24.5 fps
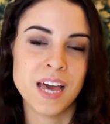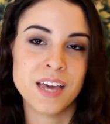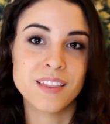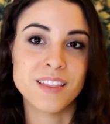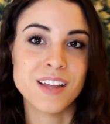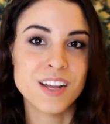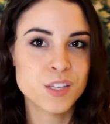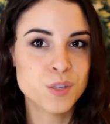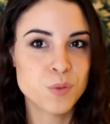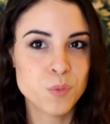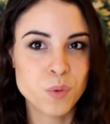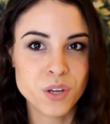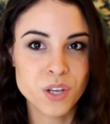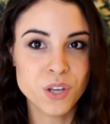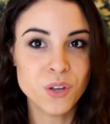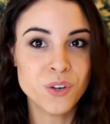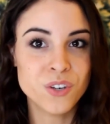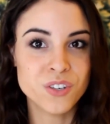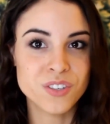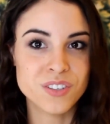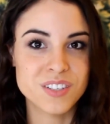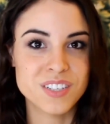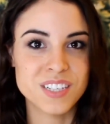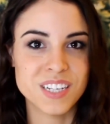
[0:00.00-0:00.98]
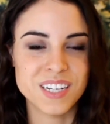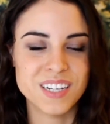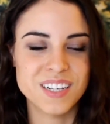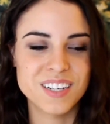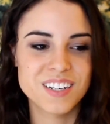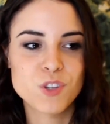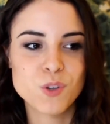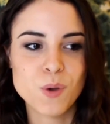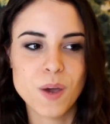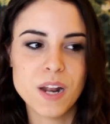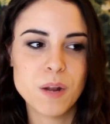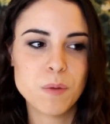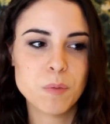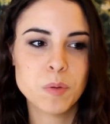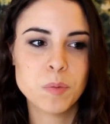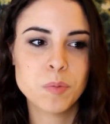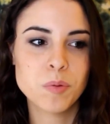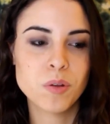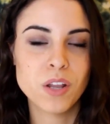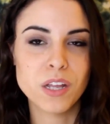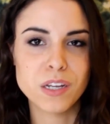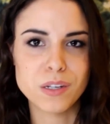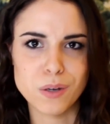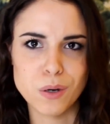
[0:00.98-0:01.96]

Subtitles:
That's what you just did. So I had people like,